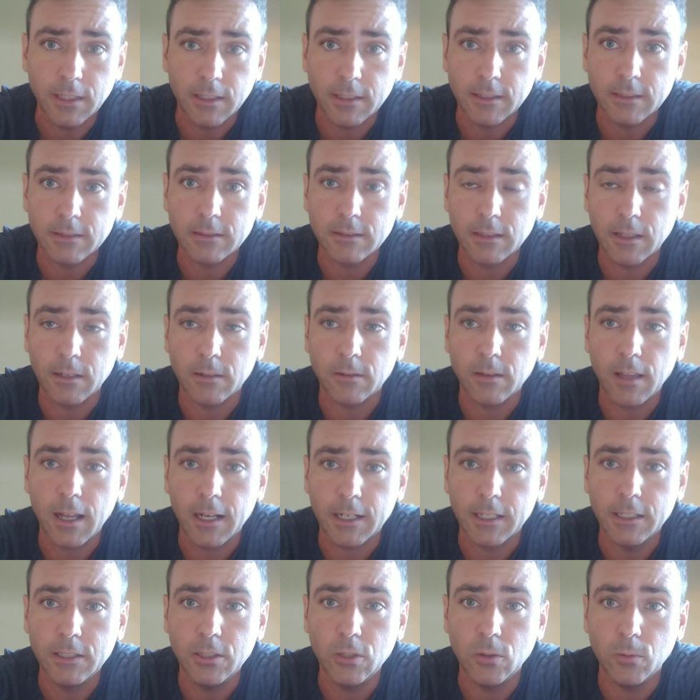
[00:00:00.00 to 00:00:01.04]
They're, they're
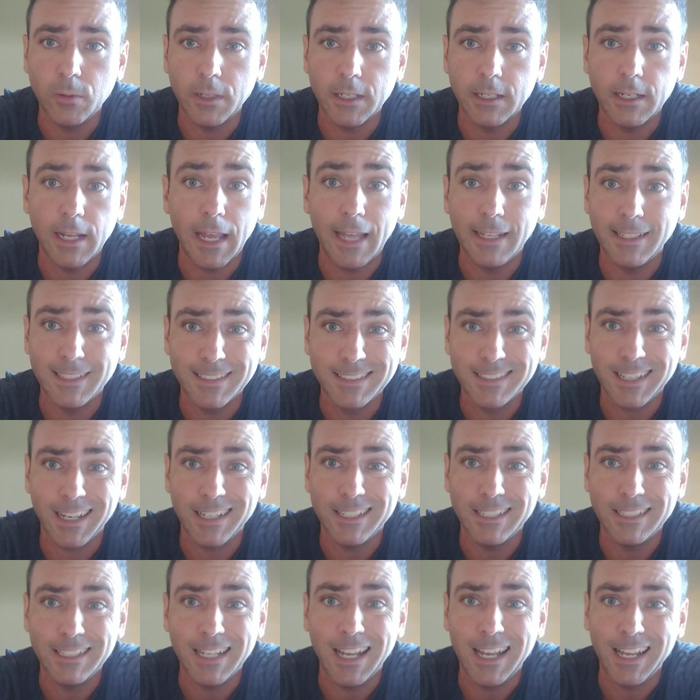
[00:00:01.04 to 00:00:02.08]
locking you in and
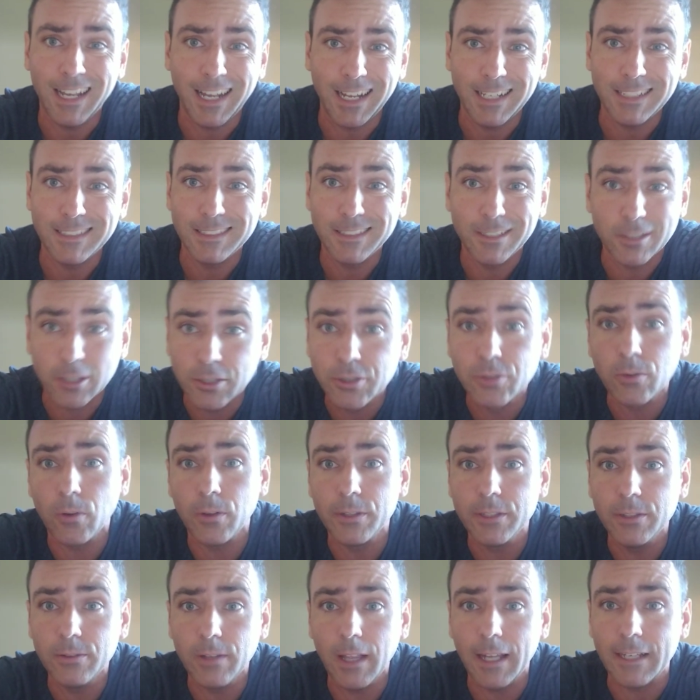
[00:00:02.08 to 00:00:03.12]
deciding, they're
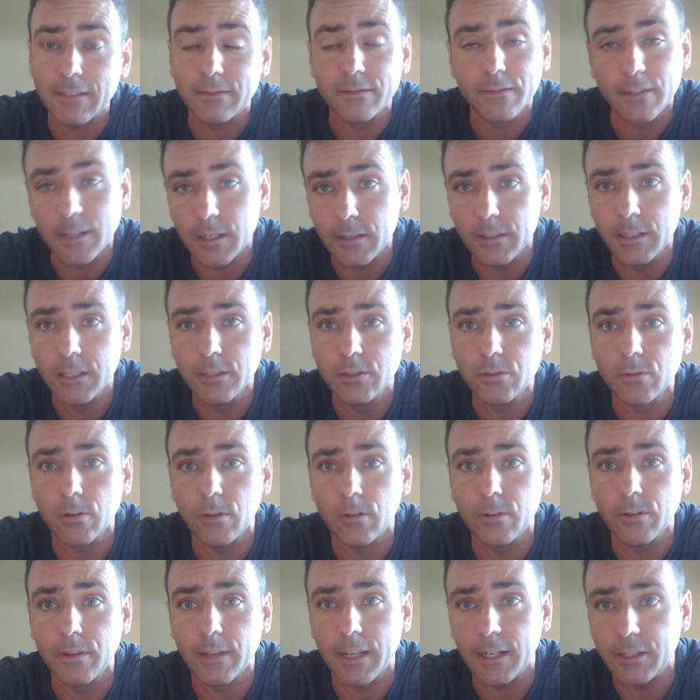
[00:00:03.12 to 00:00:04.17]
controlling your life. They're in
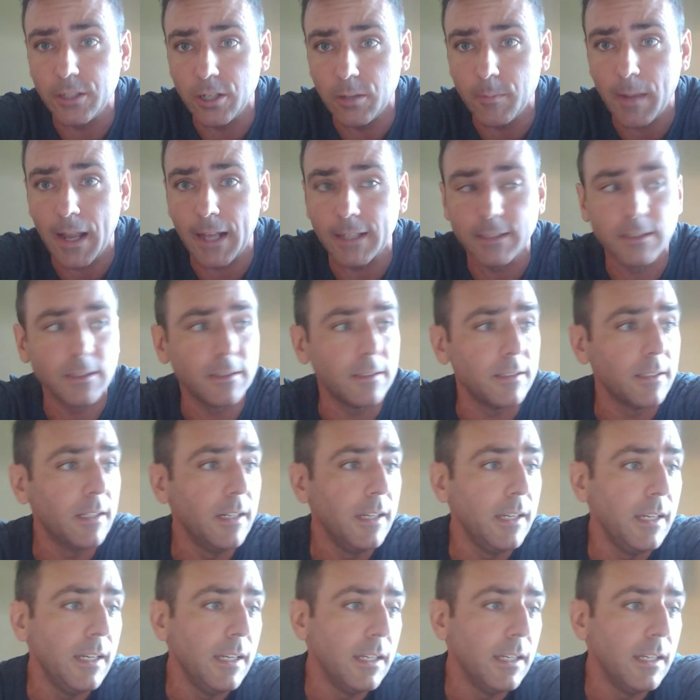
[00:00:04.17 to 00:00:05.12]
control. They're your master.